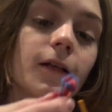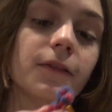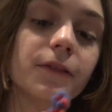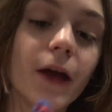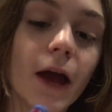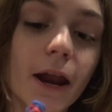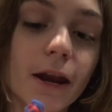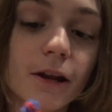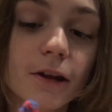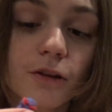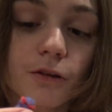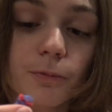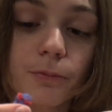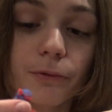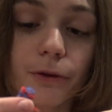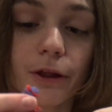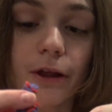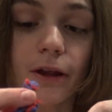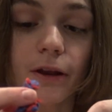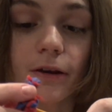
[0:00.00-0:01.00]
That
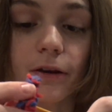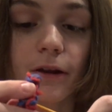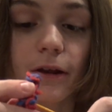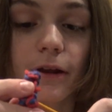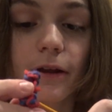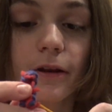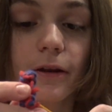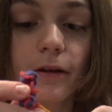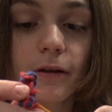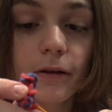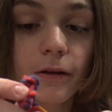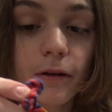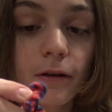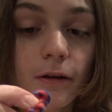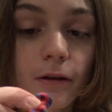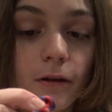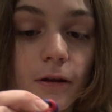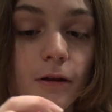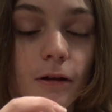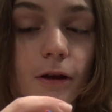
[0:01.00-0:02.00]
explained it.
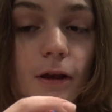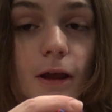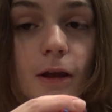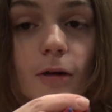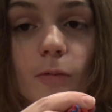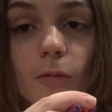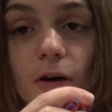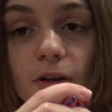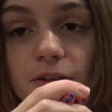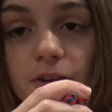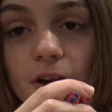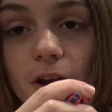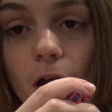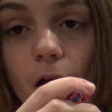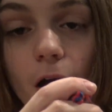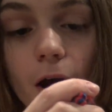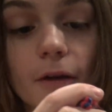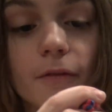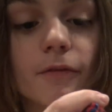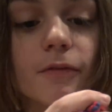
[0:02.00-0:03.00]
It wasn't
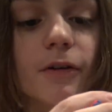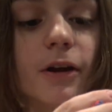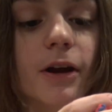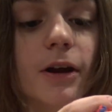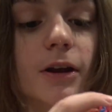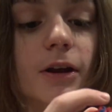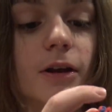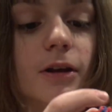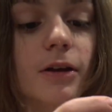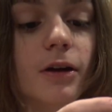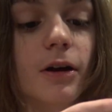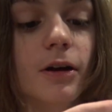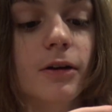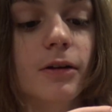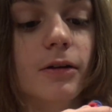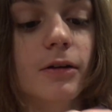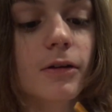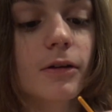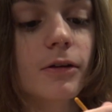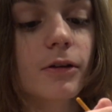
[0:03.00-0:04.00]
on very
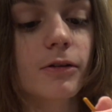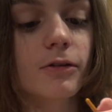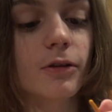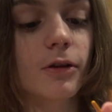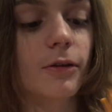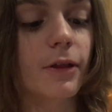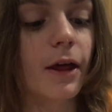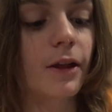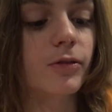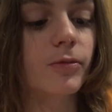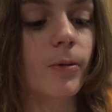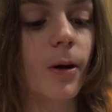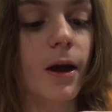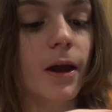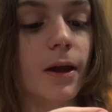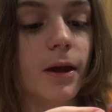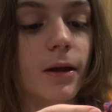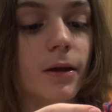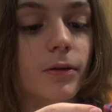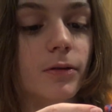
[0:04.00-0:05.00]
good, so that's
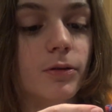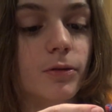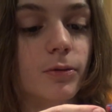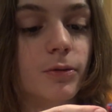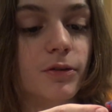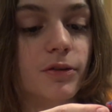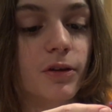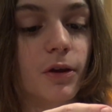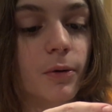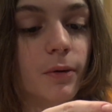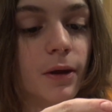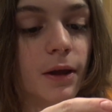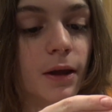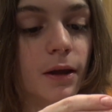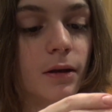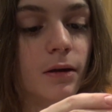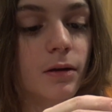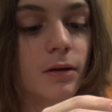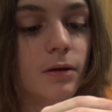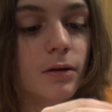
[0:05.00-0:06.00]
why there was no
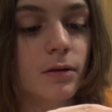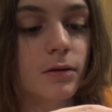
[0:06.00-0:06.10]
ink.